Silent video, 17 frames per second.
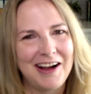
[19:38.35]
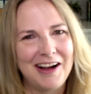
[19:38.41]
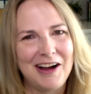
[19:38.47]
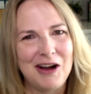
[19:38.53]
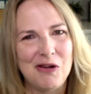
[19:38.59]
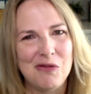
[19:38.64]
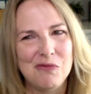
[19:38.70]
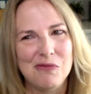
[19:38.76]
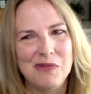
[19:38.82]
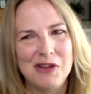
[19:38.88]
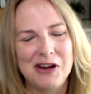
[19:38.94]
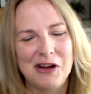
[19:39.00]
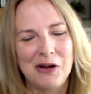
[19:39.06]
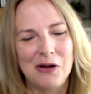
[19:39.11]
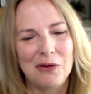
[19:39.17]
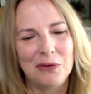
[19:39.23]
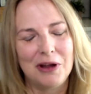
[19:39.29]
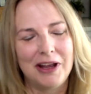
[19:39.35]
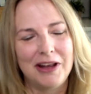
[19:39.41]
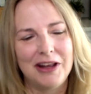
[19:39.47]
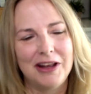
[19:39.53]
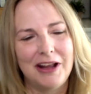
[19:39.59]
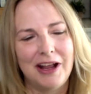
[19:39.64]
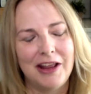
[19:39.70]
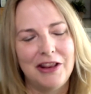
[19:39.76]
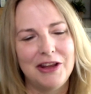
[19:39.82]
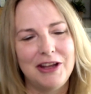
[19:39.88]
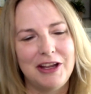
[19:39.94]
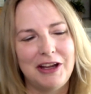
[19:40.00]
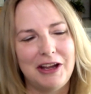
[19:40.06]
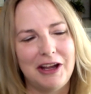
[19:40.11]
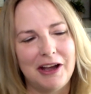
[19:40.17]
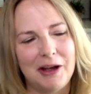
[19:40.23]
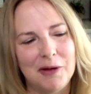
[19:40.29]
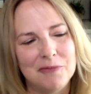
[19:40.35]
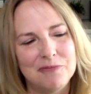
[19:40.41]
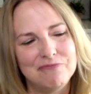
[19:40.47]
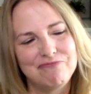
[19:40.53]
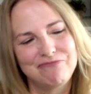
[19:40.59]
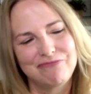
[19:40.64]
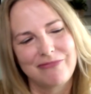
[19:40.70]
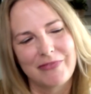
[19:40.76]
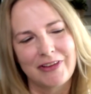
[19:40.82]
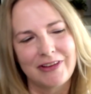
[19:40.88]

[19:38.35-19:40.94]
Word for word: um, you know, and, and the um,